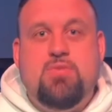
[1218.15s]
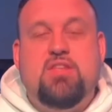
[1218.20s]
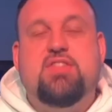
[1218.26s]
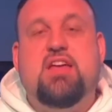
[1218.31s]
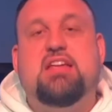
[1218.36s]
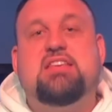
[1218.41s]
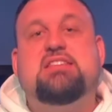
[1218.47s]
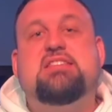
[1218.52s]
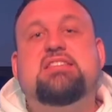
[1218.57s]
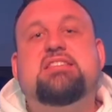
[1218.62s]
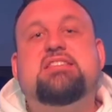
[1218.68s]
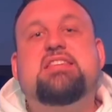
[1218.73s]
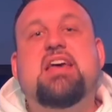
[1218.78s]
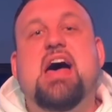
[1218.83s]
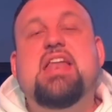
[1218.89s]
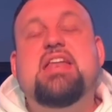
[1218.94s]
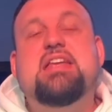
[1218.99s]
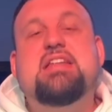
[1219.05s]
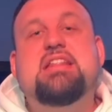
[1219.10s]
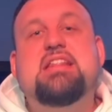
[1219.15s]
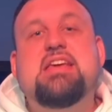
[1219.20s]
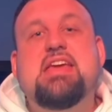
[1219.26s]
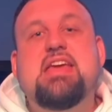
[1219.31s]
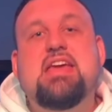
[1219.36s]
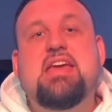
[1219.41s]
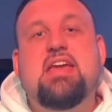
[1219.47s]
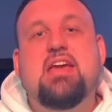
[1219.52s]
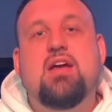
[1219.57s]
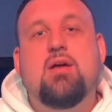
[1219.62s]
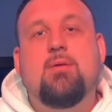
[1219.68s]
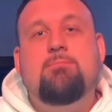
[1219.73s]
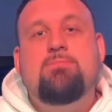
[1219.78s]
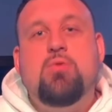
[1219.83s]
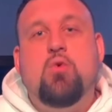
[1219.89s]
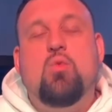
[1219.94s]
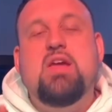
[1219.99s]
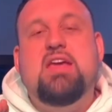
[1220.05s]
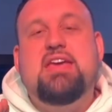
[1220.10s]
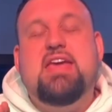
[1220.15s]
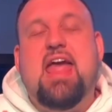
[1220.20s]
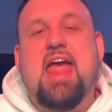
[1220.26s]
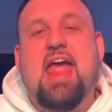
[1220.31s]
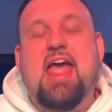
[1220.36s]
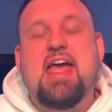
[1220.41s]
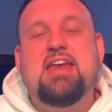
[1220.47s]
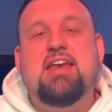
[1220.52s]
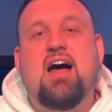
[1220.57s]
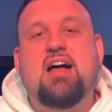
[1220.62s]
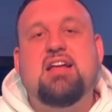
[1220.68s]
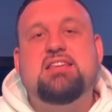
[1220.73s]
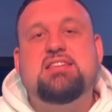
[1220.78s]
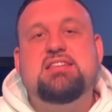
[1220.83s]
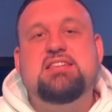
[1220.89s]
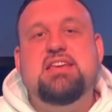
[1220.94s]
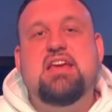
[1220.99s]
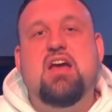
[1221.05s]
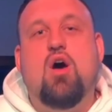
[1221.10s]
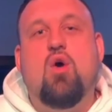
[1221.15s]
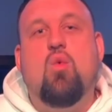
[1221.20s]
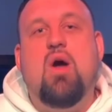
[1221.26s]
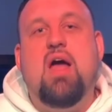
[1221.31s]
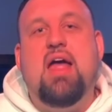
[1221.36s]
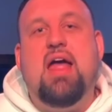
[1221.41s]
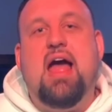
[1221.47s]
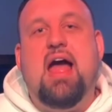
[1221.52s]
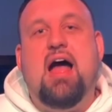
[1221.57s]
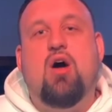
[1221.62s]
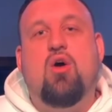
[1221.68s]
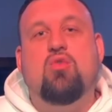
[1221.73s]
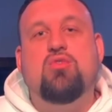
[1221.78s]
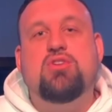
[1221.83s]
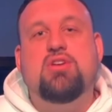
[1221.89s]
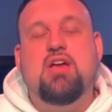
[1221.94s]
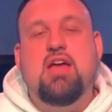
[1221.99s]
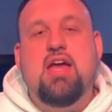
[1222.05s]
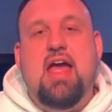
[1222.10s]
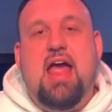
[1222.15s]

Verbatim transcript: that suddenly we cannot see a way out